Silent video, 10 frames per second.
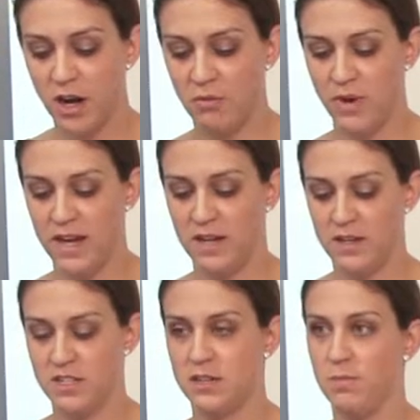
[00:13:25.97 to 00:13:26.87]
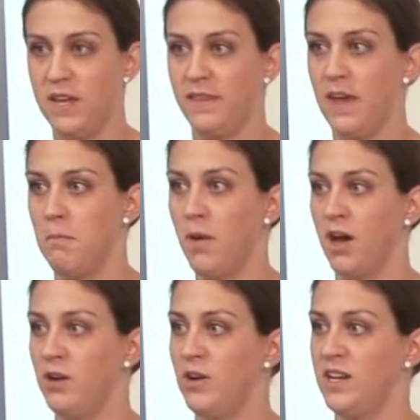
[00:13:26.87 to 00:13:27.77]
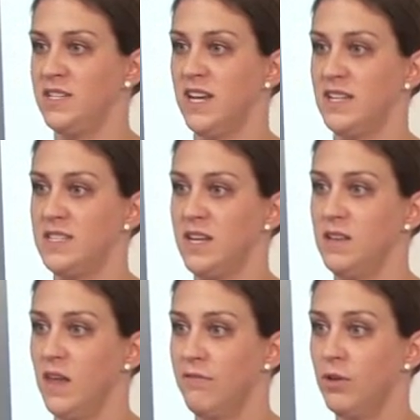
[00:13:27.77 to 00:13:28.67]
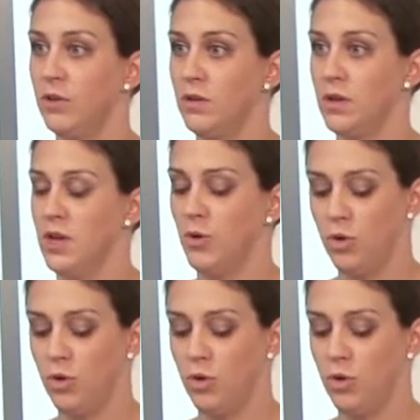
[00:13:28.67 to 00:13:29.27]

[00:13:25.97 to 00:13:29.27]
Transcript: heart rate to be at that moderate intensity level